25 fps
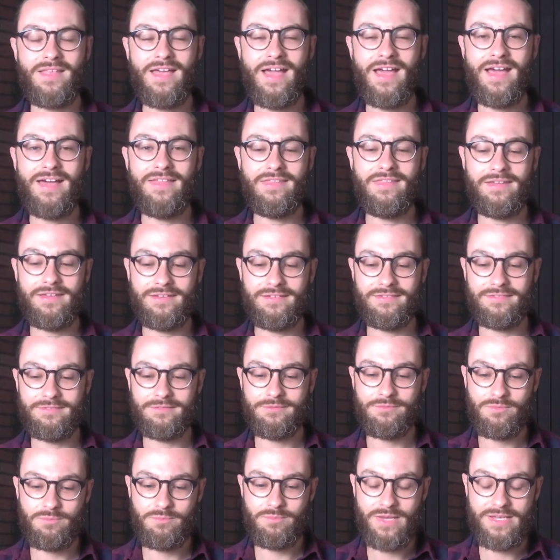And then
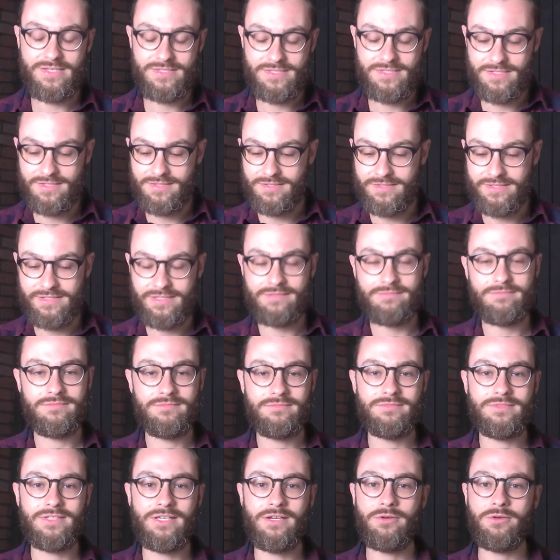basically,
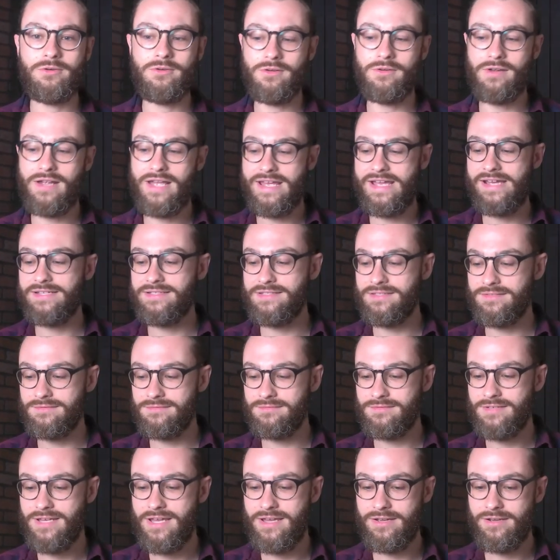you know, create
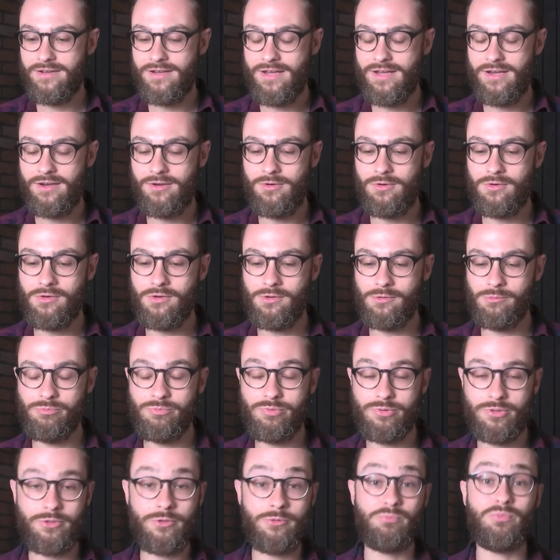a, a whole
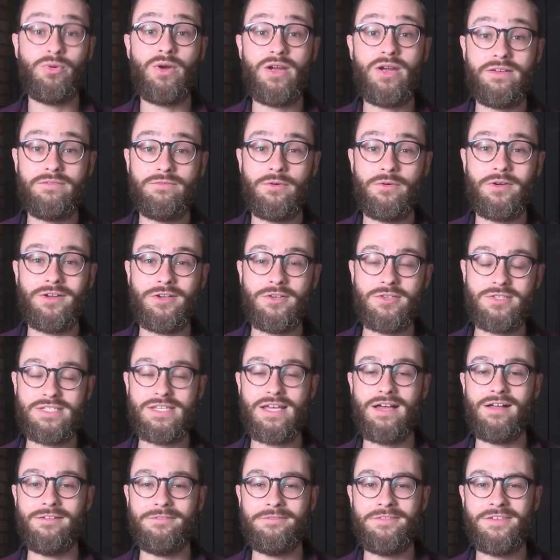blueprint for
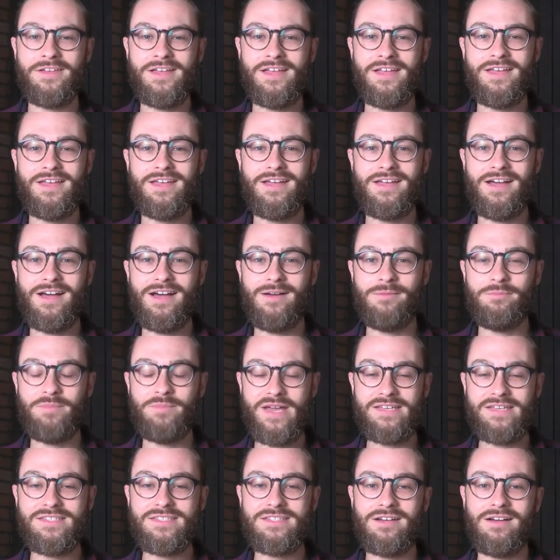yourself uh,
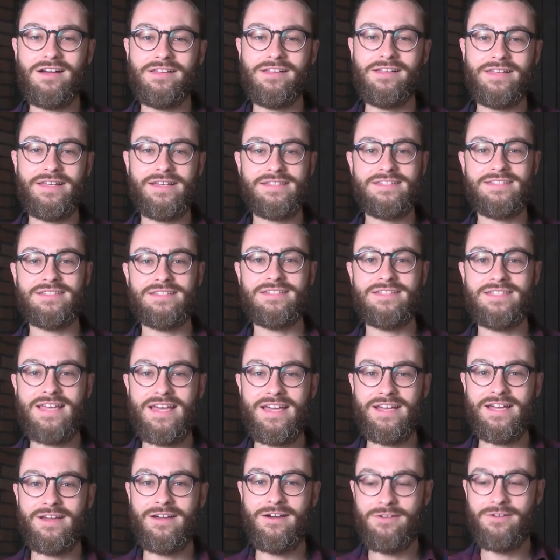based on this and
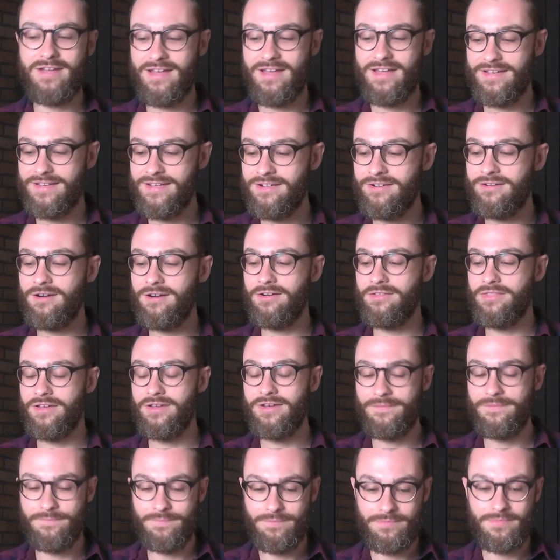say, okay, here are
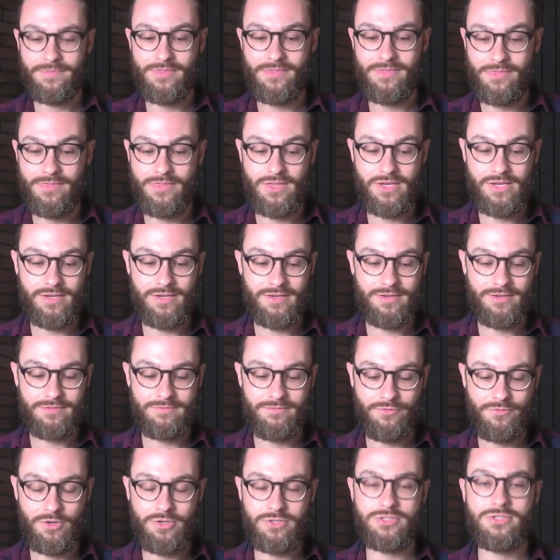the, the
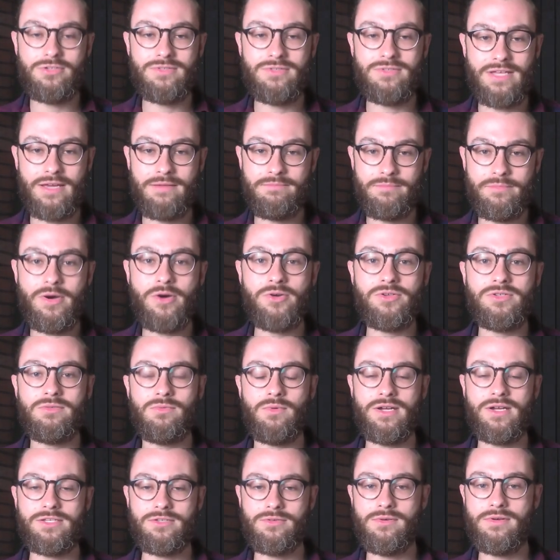virtues I most
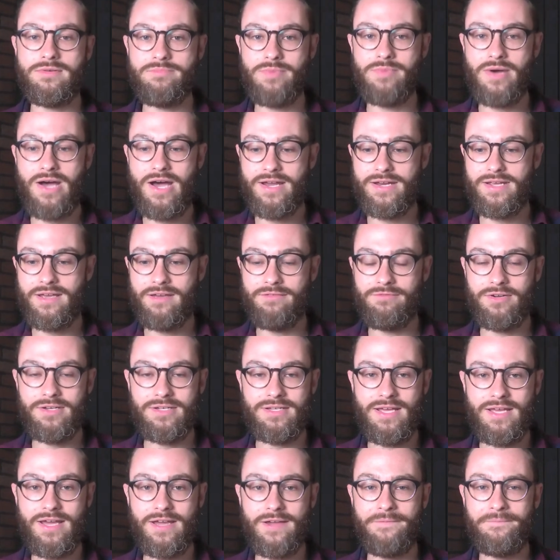want to embody every
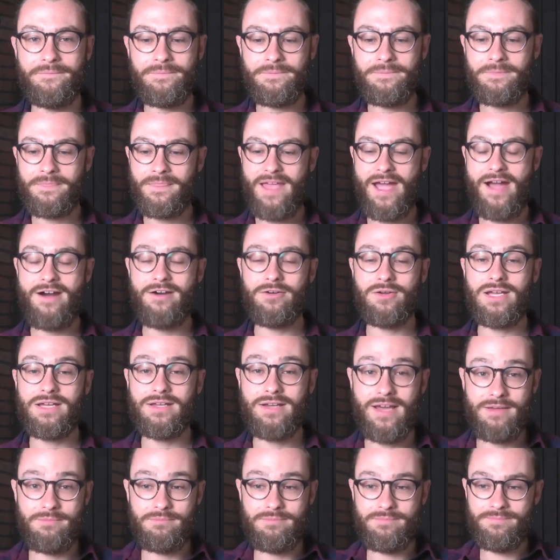day. How
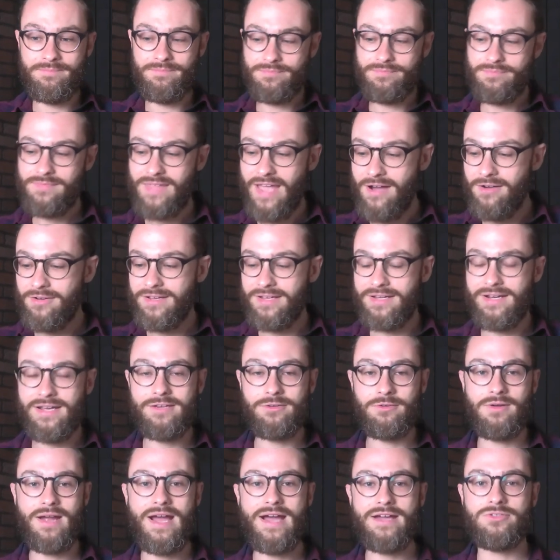can I, how can I
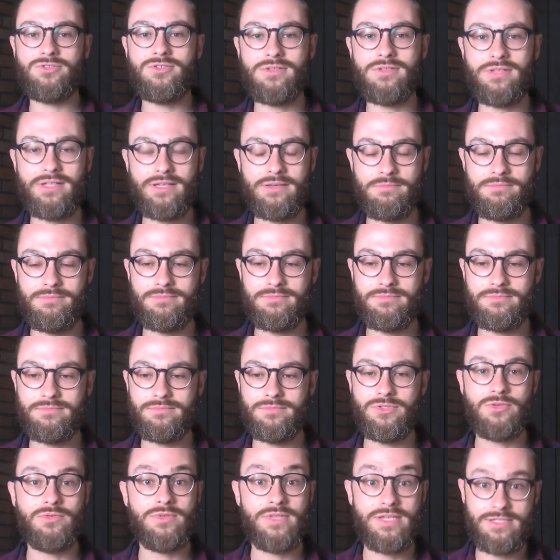gradually
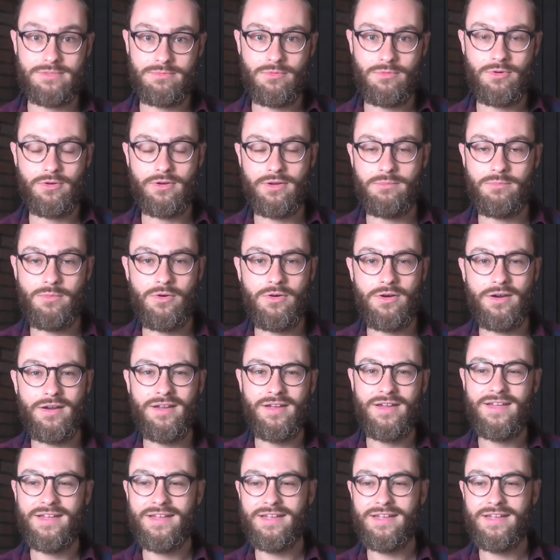do this more and more?